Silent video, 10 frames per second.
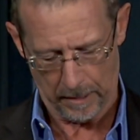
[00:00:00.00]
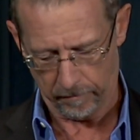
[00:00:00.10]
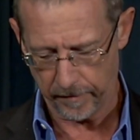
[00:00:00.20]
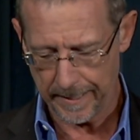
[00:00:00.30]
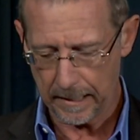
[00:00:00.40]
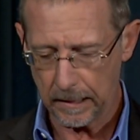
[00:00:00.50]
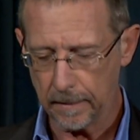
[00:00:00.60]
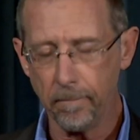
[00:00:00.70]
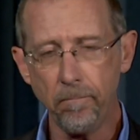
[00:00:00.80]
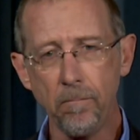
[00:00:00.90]

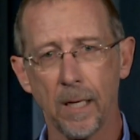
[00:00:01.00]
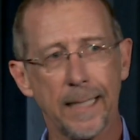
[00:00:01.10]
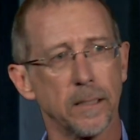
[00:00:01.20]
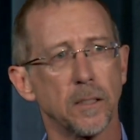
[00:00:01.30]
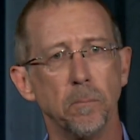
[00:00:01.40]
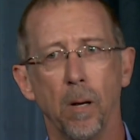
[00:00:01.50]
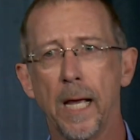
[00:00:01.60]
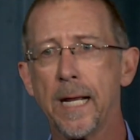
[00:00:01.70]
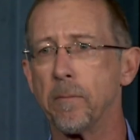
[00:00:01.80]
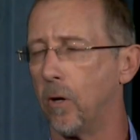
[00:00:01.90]
Fidel likes to
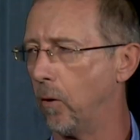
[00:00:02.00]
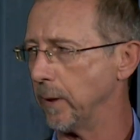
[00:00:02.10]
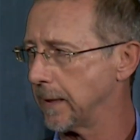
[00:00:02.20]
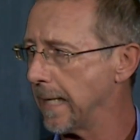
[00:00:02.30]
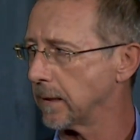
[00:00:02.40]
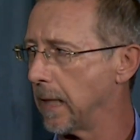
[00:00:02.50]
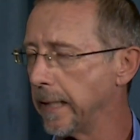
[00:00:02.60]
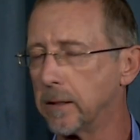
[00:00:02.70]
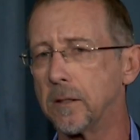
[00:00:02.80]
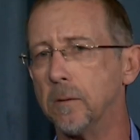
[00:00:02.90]
blame, always has
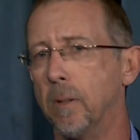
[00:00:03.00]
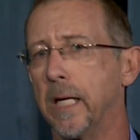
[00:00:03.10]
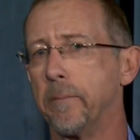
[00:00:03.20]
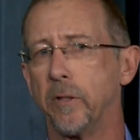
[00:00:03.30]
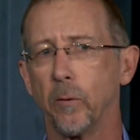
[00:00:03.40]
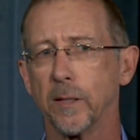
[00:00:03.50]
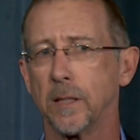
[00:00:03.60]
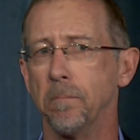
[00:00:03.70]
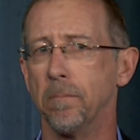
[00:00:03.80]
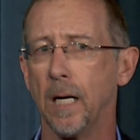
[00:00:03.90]
liked to blame the US
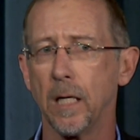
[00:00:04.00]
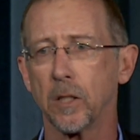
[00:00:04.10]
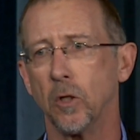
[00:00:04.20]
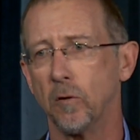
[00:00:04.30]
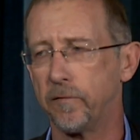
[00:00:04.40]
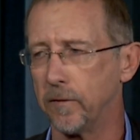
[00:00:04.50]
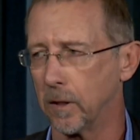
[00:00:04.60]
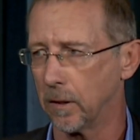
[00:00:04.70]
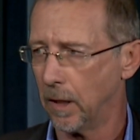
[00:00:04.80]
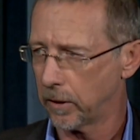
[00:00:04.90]
embargo
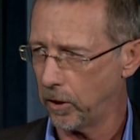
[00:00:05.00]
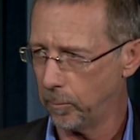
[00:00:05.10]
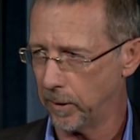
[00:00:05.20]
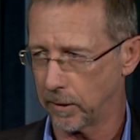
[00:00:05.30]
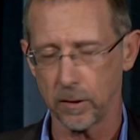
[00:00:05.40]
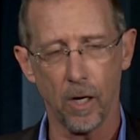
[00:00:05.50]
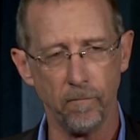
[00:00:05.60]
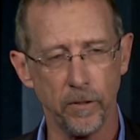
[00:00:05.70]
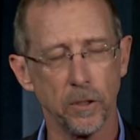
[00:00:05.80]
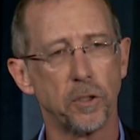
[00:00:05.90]
for Cuba's
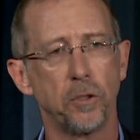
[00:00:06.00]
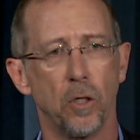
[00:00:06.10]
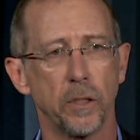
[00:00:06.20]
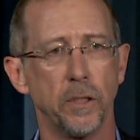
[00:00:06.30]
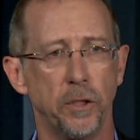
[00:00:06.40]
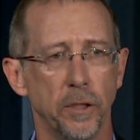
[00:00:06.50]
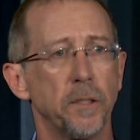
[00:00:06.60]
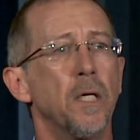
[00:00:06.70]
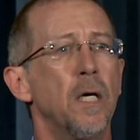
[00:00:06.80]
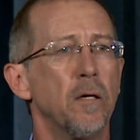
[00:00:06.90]
obvious
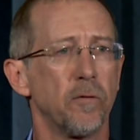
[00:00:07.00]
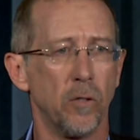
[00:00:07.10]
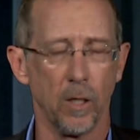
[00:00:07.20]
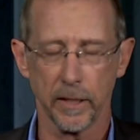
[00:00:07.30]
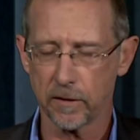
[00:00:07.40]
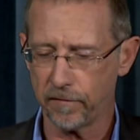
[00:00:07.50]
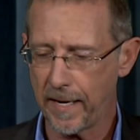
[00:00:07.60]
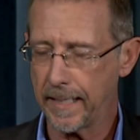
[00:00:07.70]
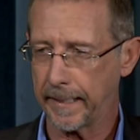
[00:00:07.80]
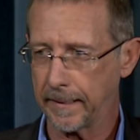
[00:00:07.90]
shortages, for all its
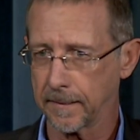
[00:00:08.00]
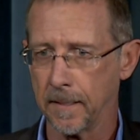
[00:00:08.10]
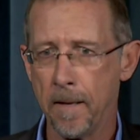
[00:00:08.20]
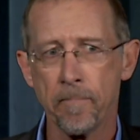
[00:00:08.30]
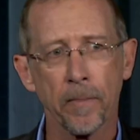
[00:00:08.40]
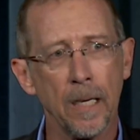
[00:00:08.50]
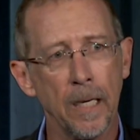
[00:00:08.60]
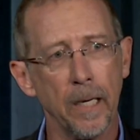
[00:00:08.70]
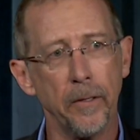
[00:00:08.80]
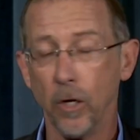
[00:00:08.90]
failings.
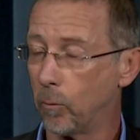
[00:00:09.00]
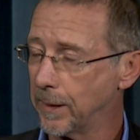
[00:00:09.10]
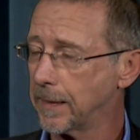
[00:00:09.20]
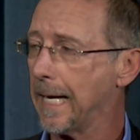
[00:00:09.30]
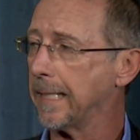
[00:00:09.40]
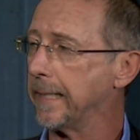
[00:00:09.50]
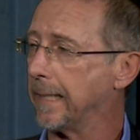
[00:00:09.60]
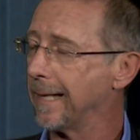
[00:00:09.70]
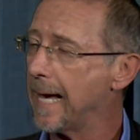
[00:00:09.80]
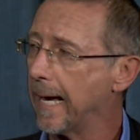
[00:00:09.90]
Uh,
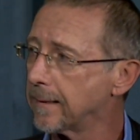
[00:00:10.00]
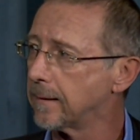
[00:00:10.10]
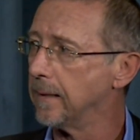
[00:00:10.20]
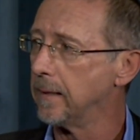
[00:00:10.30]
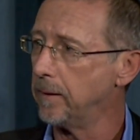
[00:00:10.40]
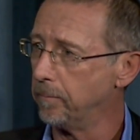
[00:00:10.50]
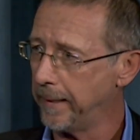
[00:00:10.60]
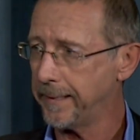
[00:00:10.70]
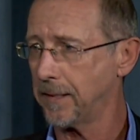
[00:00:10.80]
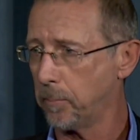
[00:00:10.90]
notwithstanding that, it
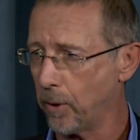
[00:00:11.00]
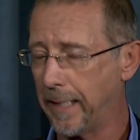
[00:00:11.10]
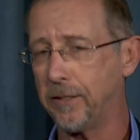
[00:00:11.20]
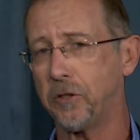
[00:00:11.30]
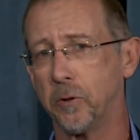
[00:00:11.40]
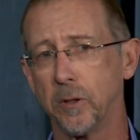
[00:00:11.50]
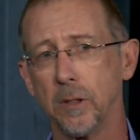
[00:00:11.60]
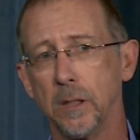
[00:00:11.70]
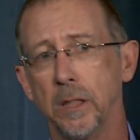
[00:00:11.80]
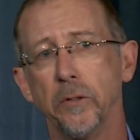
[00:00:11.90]
may surprise you to
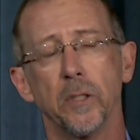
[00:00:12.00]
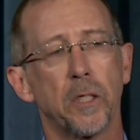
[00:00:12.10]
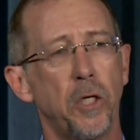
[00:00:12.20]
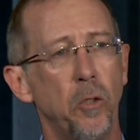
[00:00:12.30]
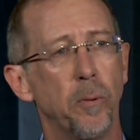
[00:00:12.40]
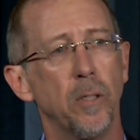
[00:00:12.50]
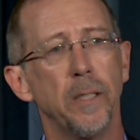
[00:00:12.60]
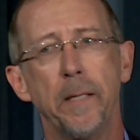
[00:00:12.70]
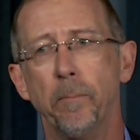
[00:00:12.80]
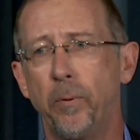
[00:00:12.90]
learn that Cuba
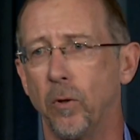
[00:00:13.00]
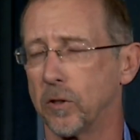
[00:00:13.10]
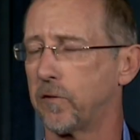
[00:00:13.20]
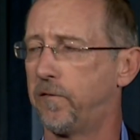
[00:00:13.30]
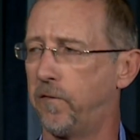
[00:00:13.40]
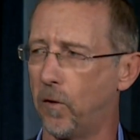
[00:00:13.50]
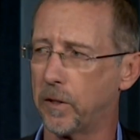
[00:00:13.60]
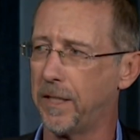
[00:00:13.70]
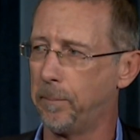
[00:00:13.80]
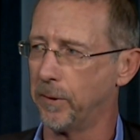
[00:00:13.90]
imports
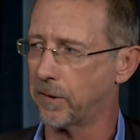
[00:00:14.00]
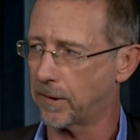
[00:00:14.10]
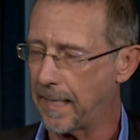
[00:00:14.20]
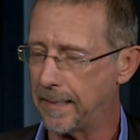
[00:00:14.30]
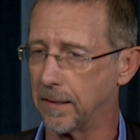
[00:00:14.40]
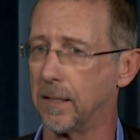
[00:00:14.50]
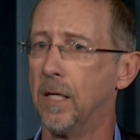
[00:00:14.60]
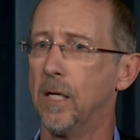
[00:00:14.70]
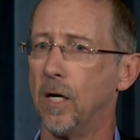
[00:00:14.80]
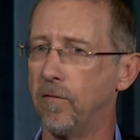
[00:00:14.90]
40%
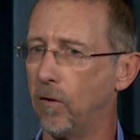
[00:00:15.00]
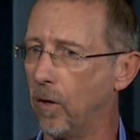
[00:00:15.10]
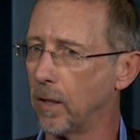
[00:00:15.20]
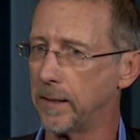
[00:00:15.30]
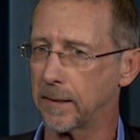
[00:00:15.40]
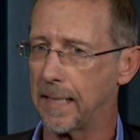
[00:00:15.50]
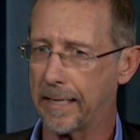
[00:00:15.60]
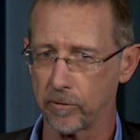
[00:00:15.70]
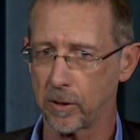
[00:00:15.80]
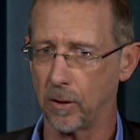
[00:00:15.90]
of all its
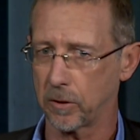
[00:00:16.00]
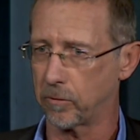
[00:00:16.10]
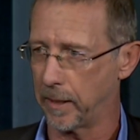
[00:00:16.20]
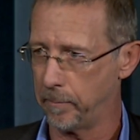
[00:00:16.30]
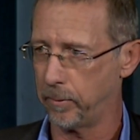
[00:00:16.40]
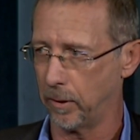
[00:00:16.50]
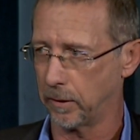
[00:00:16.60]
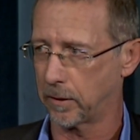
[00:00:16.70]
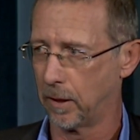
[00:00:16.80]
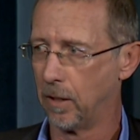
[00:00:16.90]
agricultural
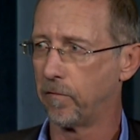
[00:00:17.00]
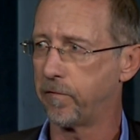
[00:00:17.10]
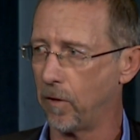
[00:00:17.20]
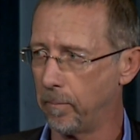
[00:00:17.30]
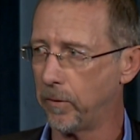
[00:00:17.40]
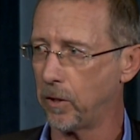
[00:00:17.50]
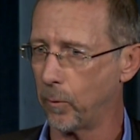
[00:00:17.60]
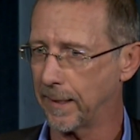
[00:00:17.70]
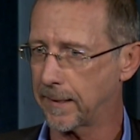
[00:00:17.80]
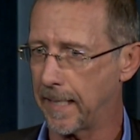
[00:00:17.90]
imports from the
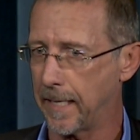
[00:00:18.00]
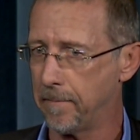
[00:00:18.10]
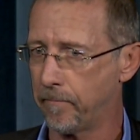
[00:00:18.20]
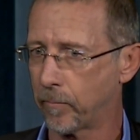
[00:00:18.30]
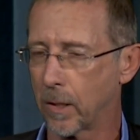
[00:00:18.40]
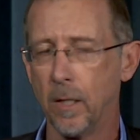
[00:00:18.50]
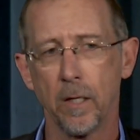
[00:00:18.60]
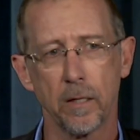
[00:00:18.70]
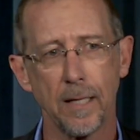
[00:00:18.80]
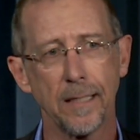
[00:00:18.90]
USA,
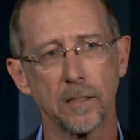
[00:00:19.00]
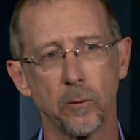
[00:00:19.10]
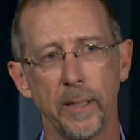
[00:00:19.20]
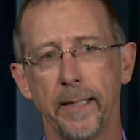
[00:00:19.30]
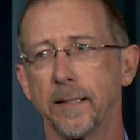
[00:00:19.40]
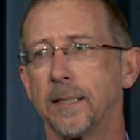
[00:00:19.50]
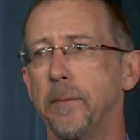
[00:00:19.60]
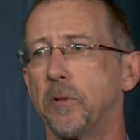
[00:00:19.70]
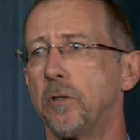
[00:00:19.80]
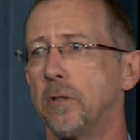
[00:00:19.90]
thanks to an
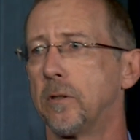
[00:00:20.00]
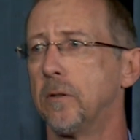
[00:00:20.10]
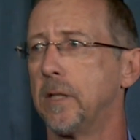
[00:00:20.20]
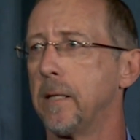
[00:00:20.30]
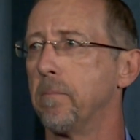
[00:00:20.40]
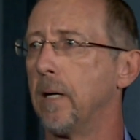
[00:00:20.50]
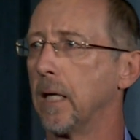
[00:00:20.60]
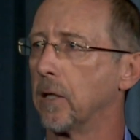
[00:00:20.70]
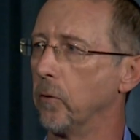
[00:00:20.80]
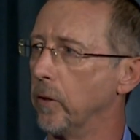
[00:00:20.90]
exemption to the
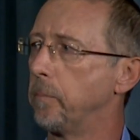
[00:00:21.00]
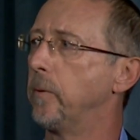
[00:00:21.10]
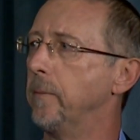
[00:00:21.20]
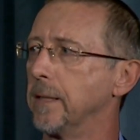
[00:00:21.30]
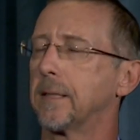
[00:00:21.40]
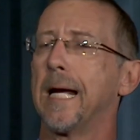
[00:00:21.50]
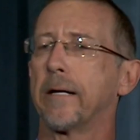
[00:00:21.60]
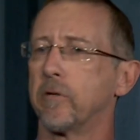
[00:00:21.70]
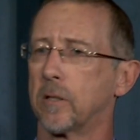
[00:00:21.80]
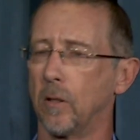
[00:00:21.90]
embargo that permits
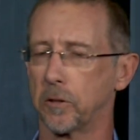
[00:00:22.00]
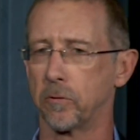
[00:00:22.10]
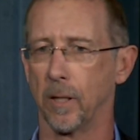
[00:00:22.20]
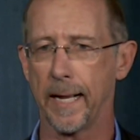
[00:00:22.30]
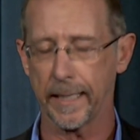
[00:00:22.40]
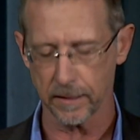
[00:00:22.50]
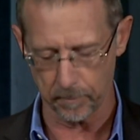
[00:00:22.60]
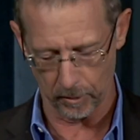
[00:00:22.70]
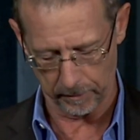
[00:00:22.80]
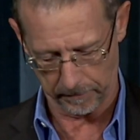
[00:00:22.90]
agricultural
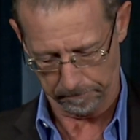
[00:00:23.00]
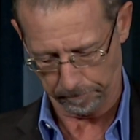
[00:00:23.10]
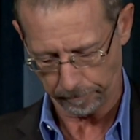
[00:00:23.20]
exports.